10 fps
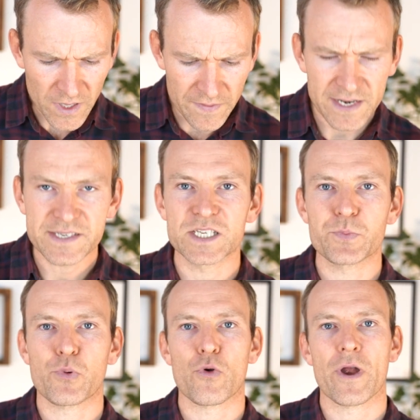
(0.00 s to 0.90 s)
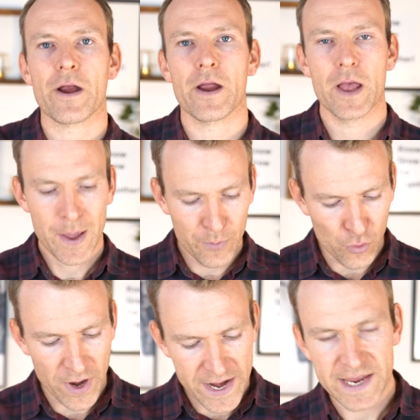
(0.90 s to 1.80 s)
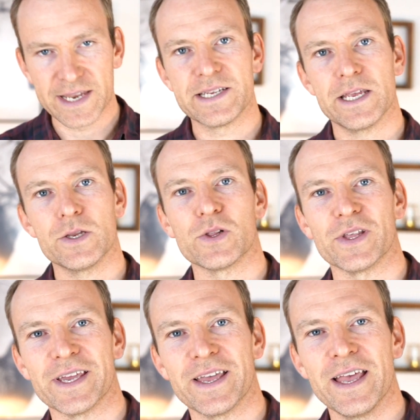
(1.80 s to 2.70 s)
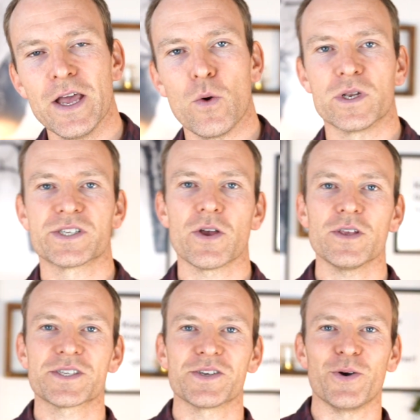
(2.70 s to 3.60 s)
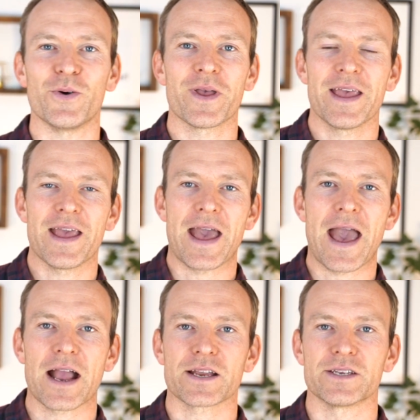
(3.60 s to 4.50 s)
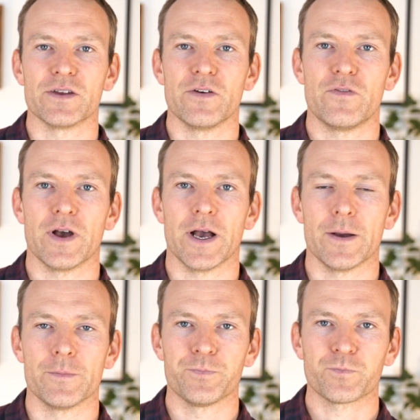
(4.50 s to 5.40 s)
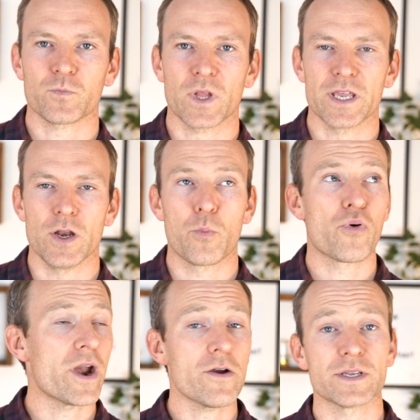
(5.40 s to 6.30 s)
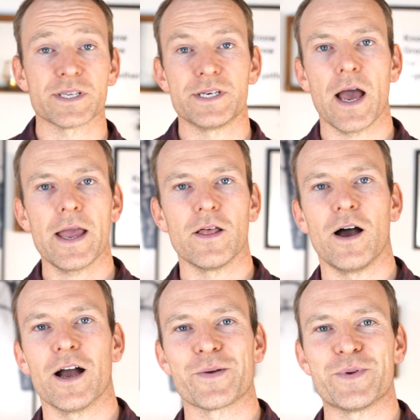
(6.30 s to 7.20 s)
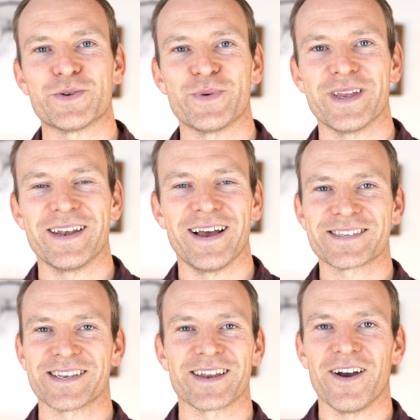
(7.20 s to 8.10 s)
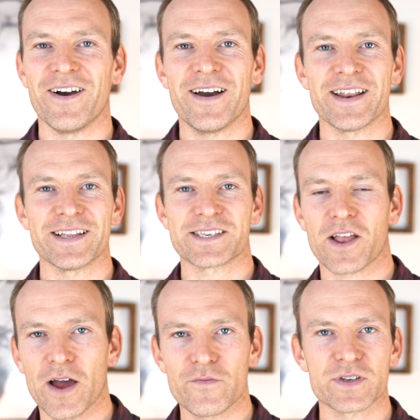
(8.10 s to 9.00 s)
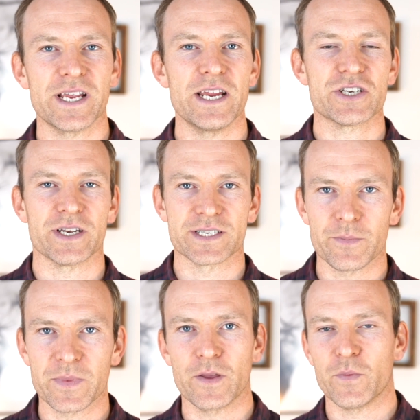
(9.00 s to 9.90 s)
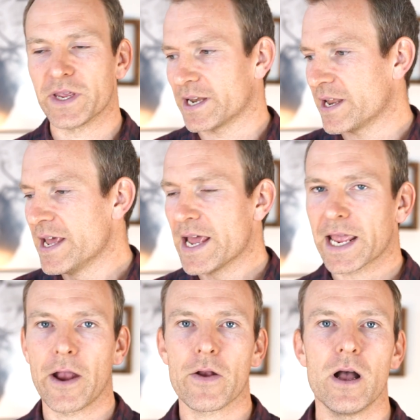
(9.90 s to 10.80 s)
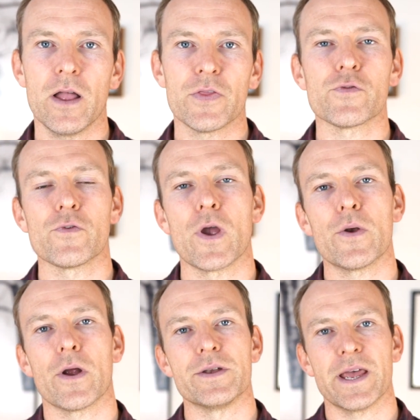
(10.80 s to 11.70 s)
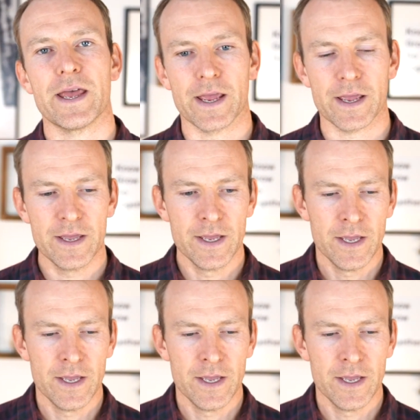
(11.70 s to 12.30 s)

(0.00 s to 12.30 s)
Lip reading: Then it says pray continually, which is also active. You know, prayer is a dialogue between us and God. It's a conversation, something that we can carry on throughout our day.